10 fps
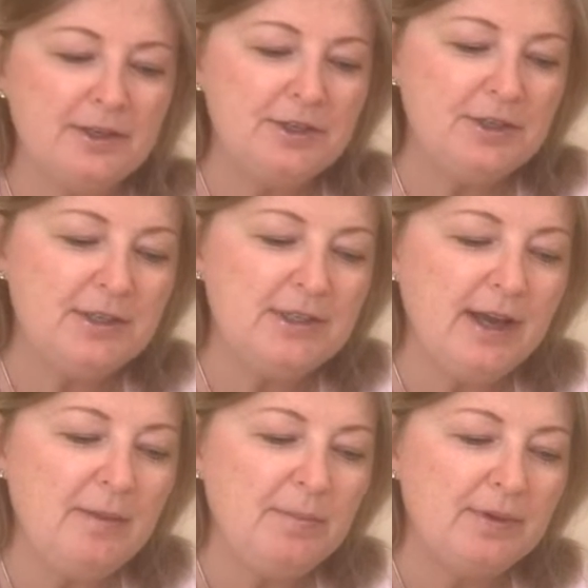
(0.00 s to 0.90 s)
Just
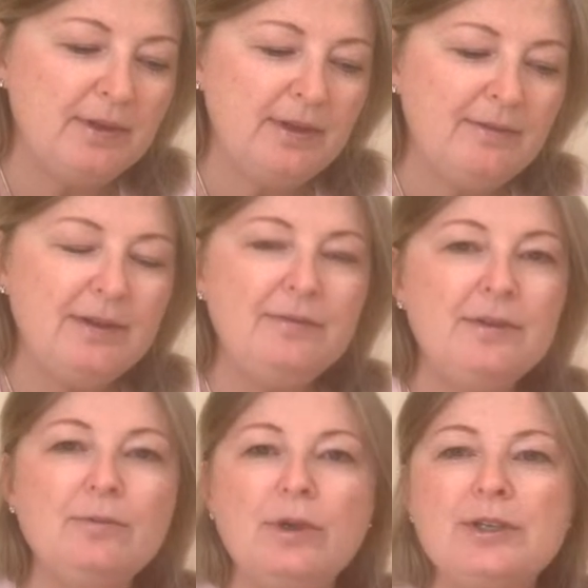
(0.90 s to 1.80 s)
type, even if
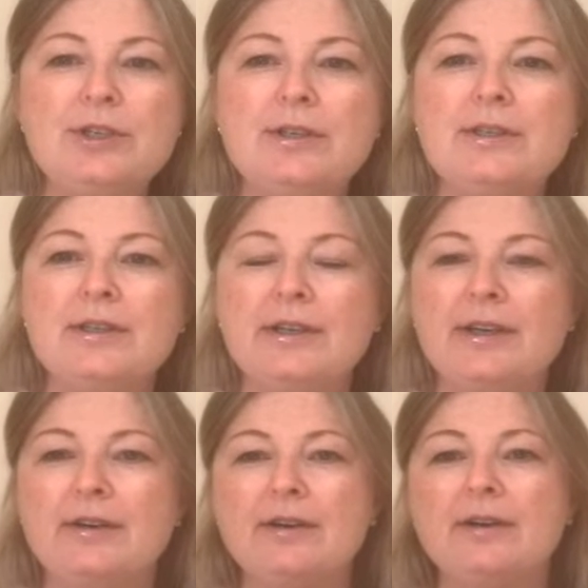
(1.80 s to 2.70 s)
you watch this
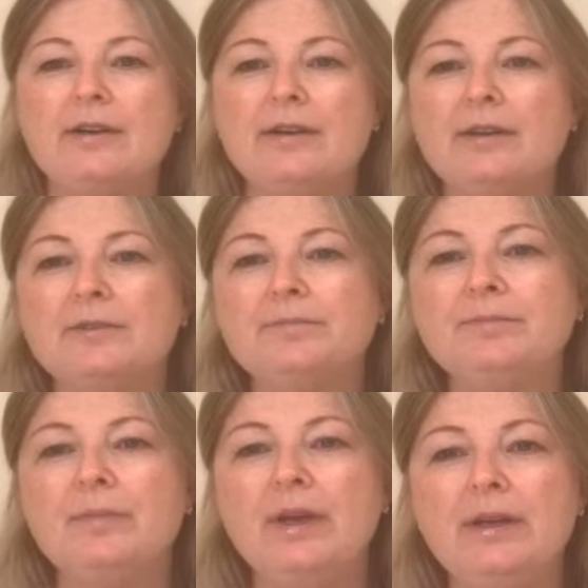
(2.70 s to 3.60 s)
later.
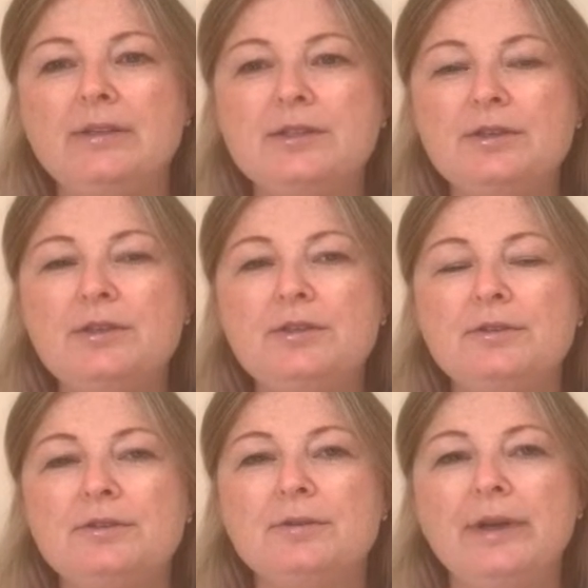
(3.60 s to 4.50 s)
And it's good to
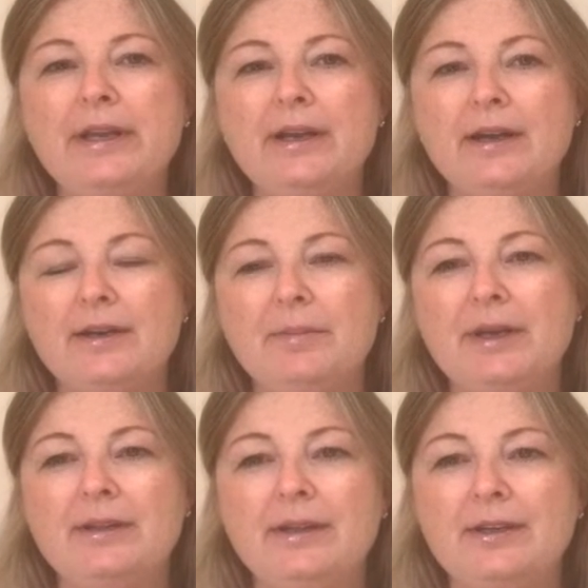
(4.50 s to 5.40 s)
do any kind of
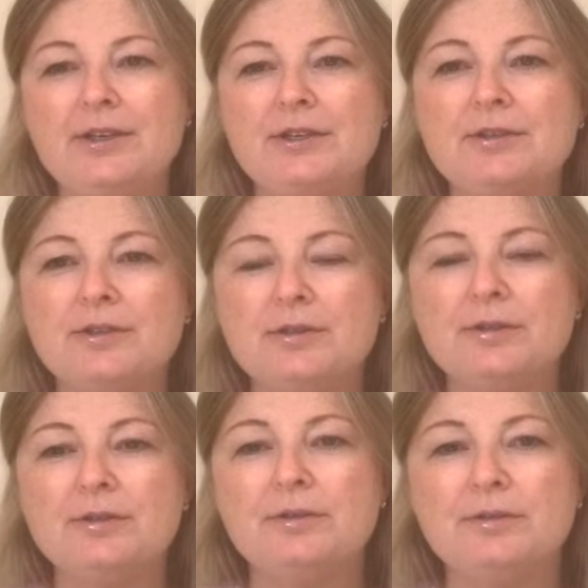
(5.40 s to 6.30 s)
meditation. It's good
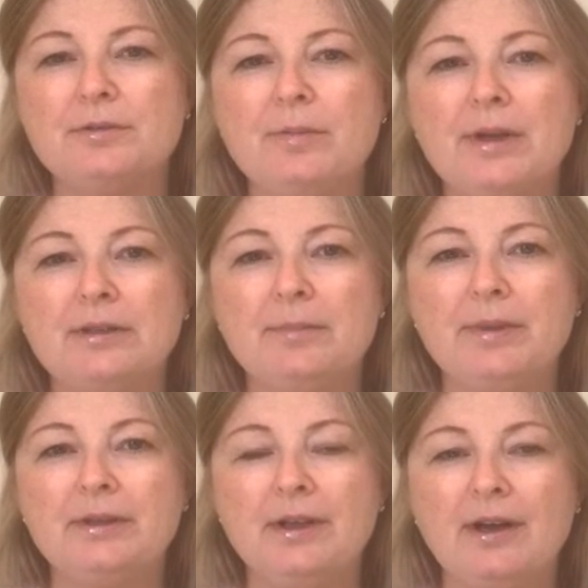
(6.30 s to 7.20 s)
to do
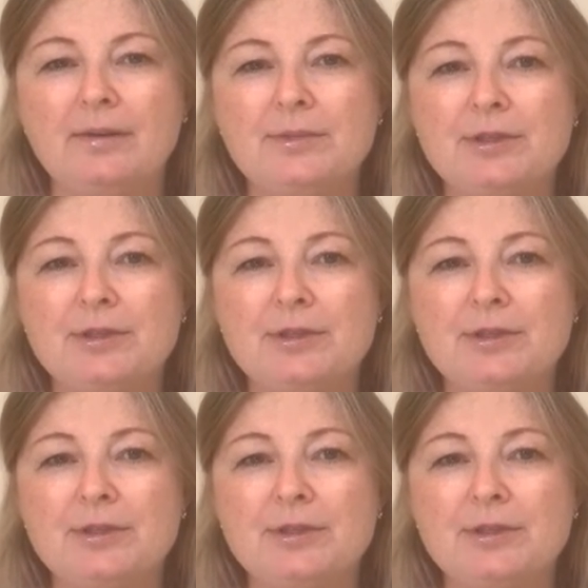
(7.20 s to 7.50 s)
multiple times.